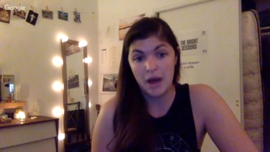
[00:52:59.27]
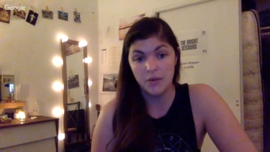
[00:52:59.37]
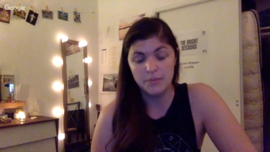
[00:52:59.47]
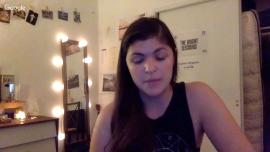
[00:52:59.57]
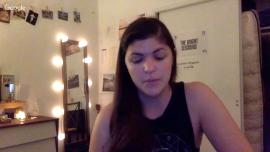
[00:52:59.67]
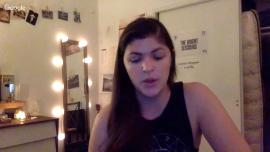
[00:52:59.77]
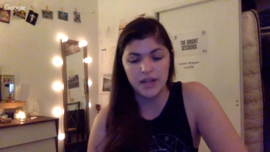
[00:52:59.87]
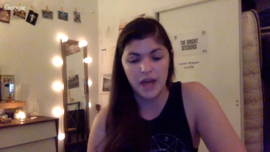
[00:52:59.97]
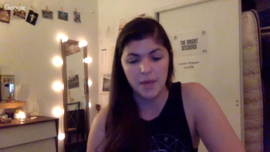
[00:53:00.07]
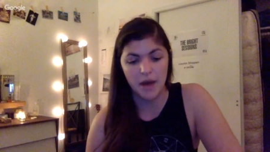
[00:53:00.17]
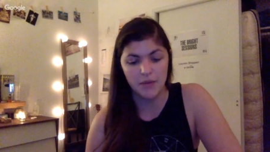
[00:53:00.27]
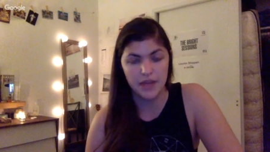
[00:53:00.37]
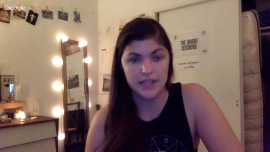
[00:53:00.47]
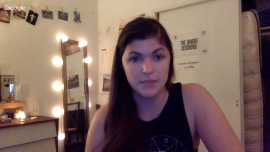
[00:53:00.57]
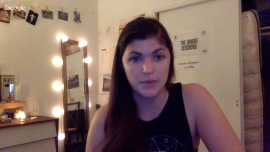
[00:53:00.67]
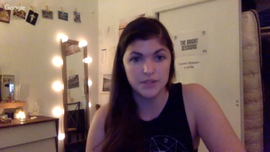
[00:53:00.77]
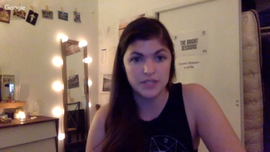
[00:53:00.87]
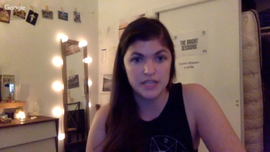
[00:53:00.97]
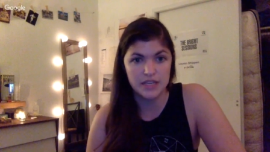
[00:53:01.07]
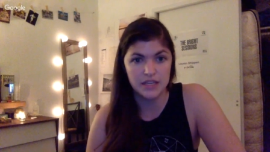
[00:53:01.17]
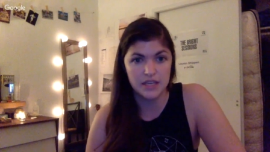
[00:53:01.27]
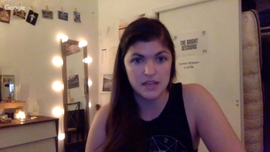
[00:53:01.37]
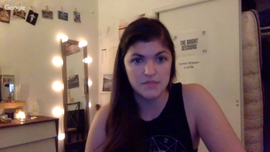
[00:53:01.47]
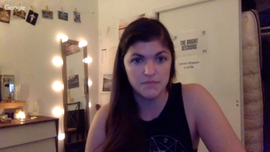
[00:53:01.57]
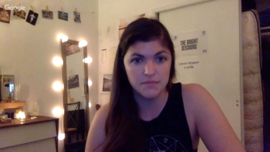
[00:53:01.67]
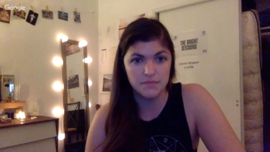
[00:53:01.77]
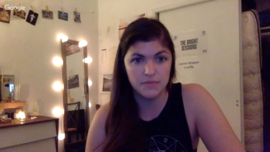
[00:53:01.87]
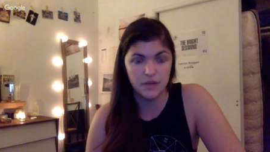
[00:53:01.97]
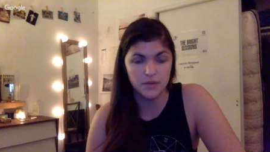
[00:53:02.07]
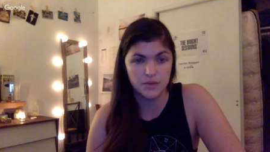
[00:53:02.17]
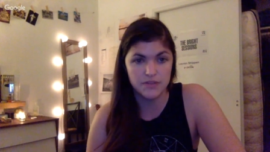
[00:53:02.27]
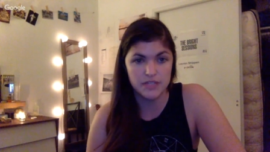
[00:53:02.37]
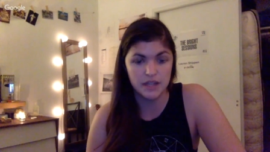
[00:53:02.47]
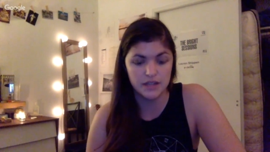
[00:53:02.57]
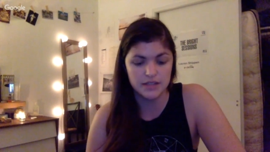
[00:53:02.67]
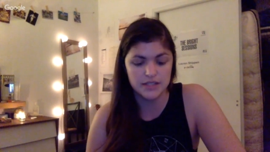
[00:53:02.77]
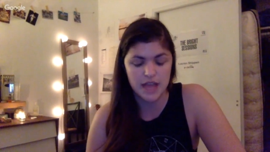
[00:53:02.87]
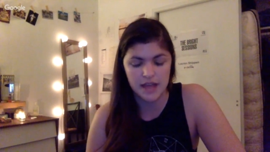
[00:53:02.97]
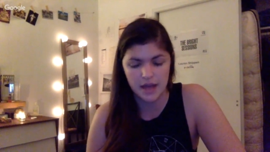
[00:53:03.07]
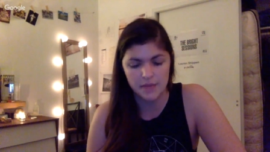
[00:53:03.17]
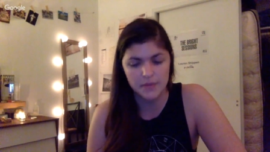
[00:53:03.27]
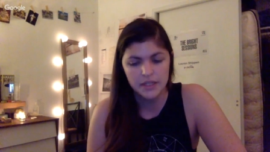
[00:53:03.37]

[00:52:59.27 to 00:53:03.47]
people and about the atypicals he sort of inducts into the AM.